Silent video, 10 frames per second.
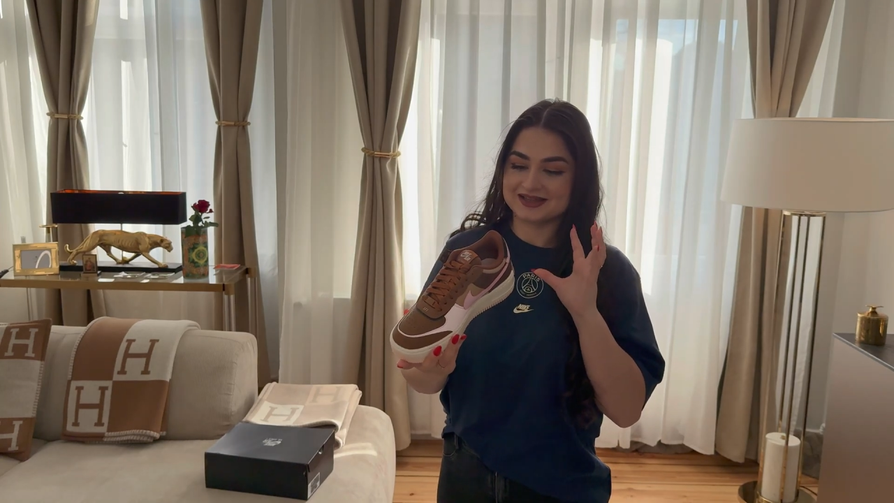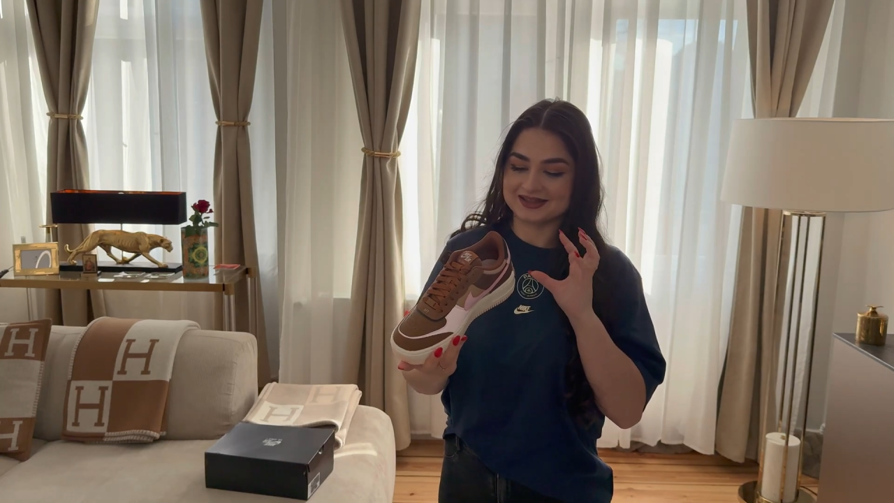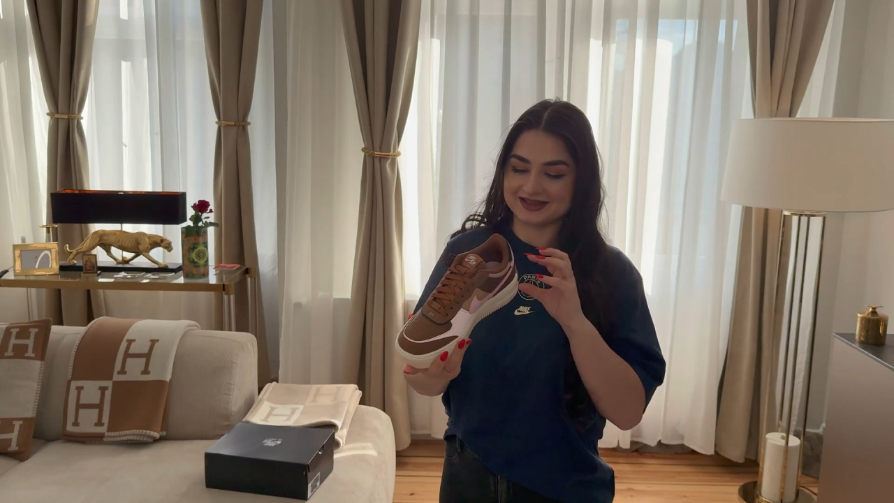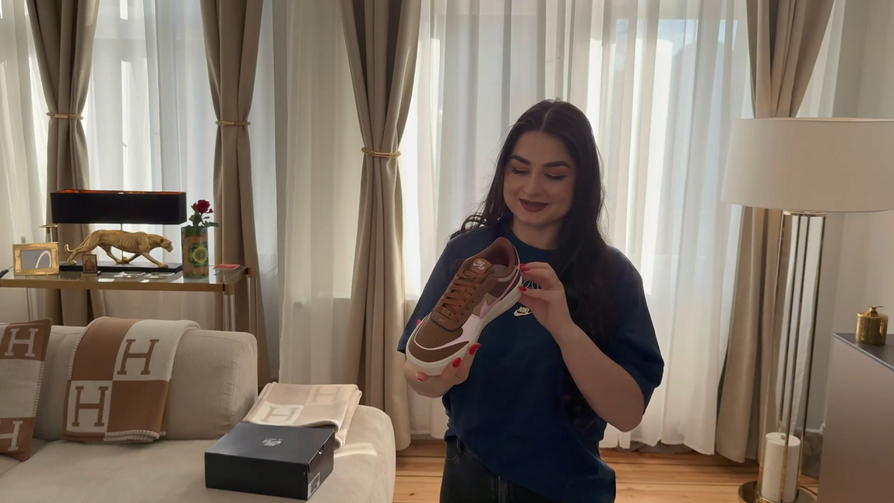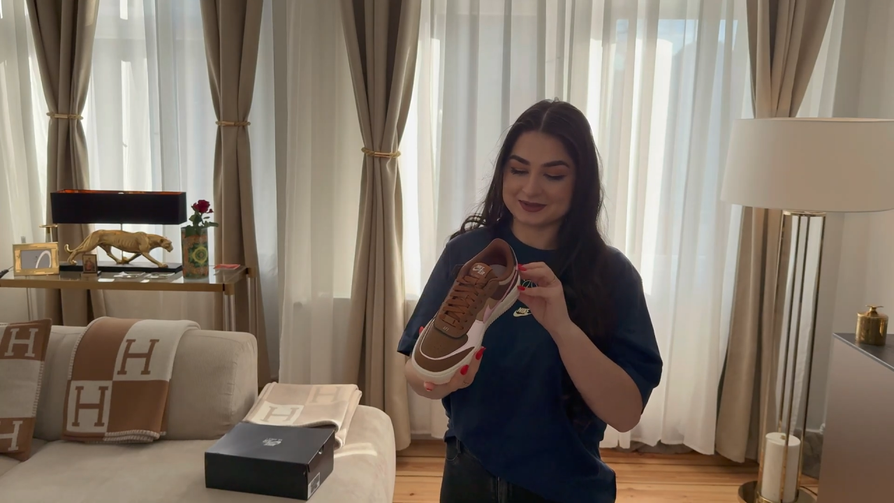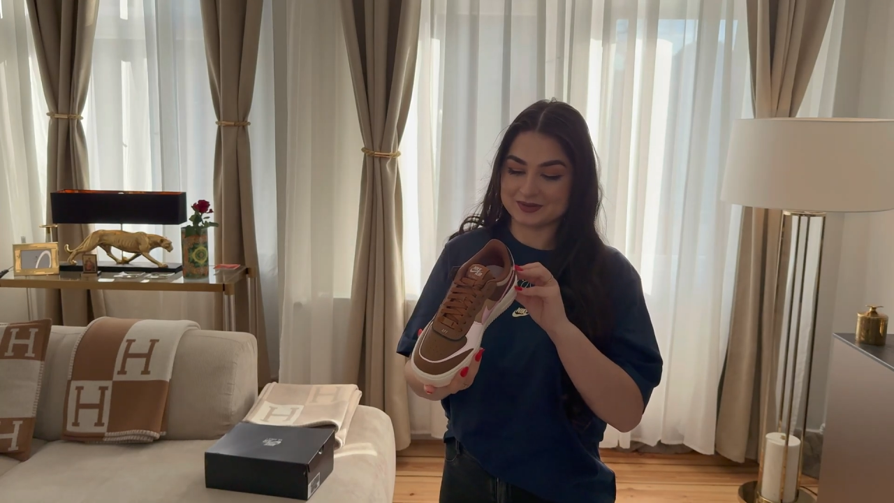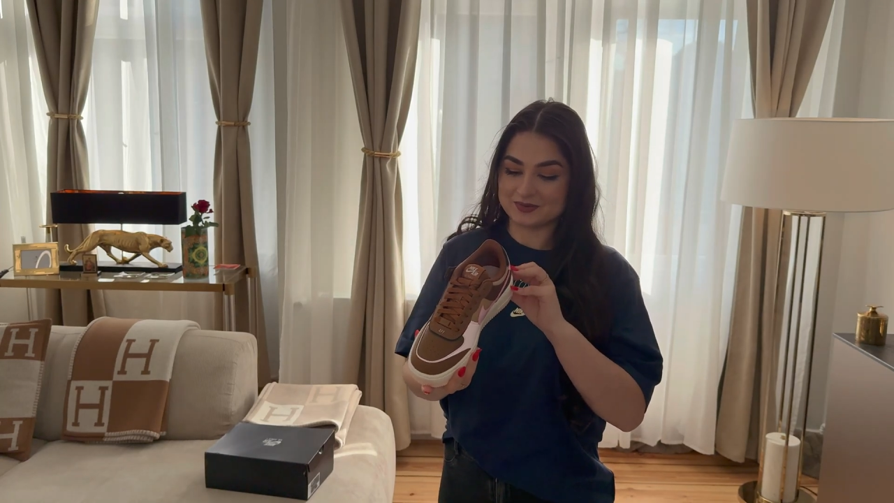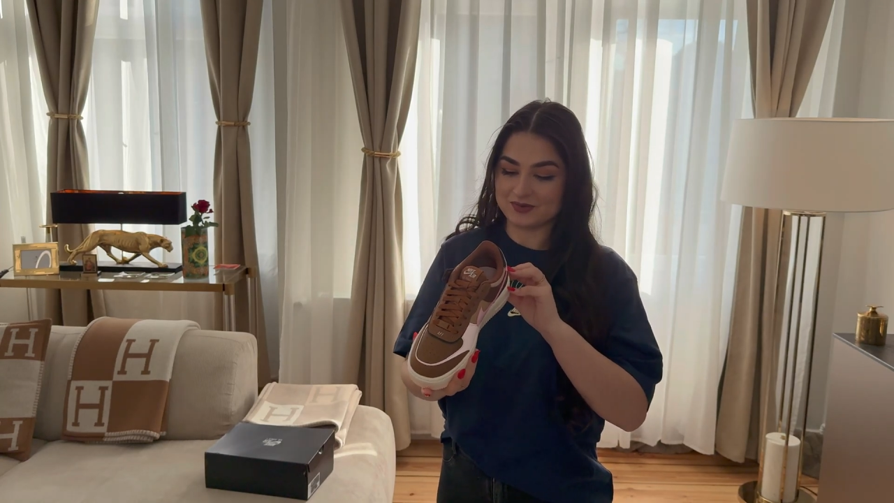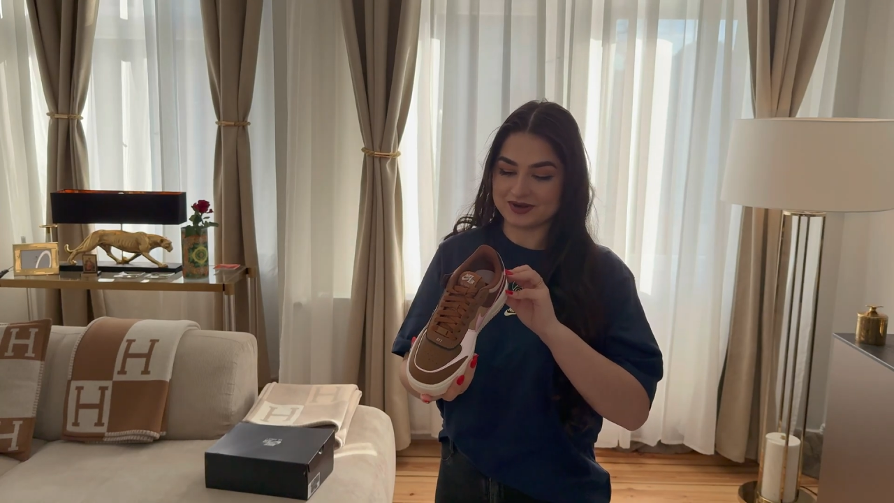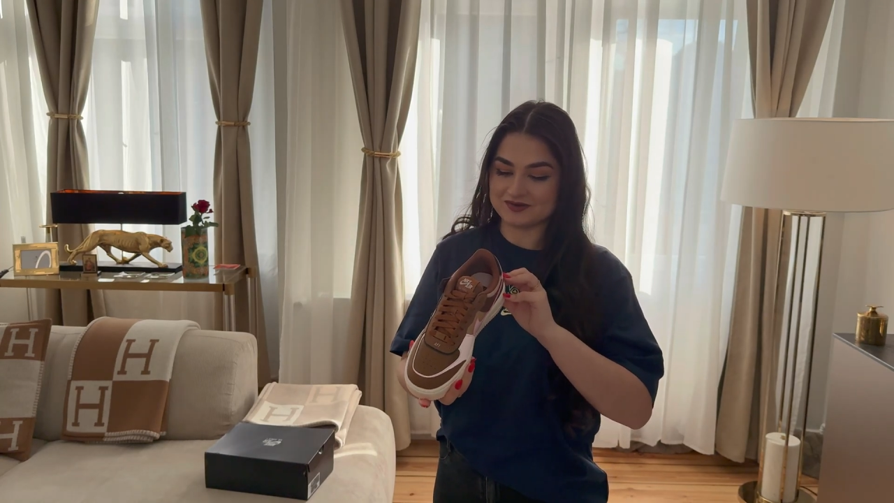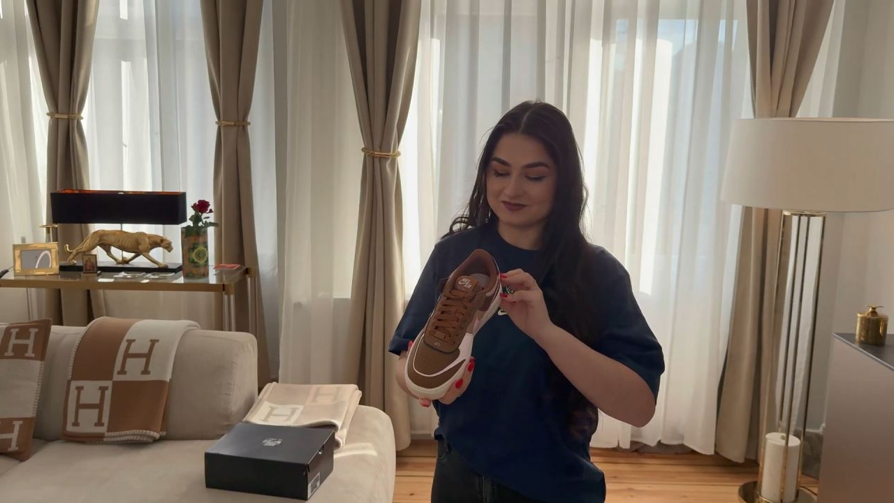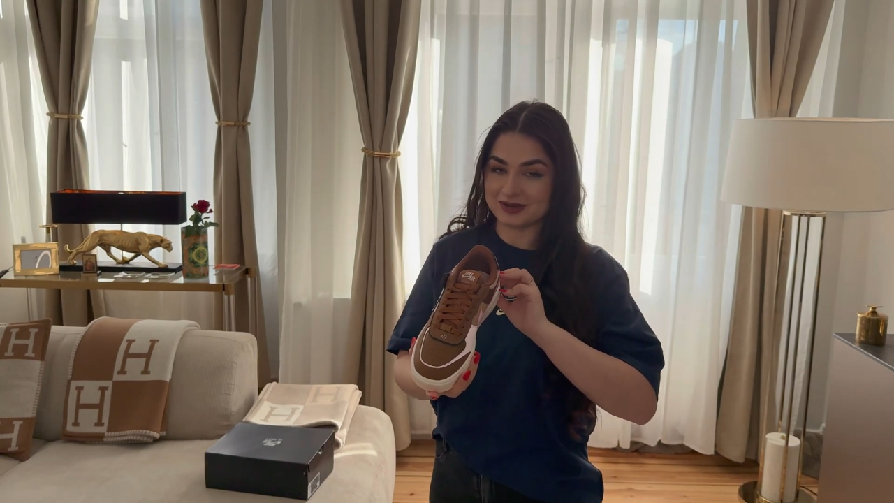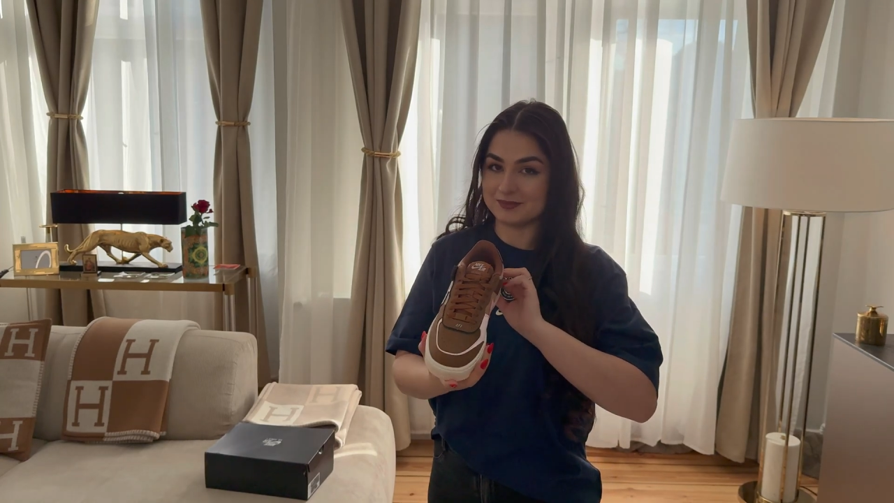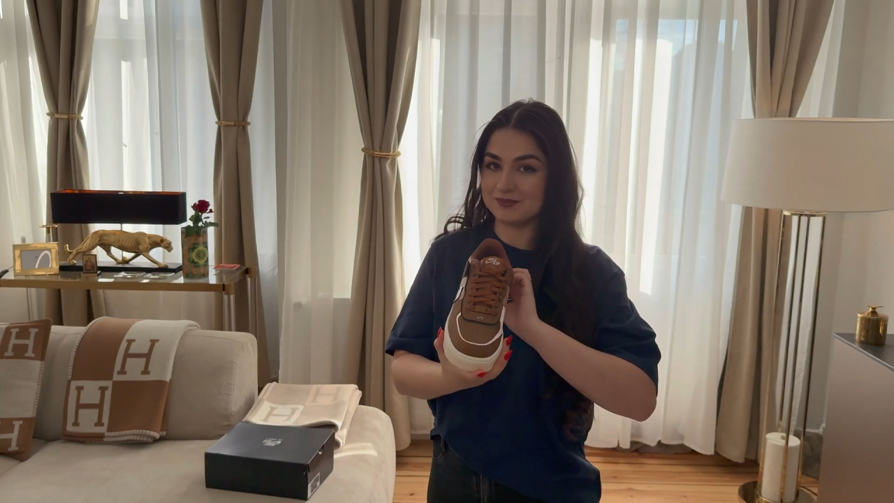like one of my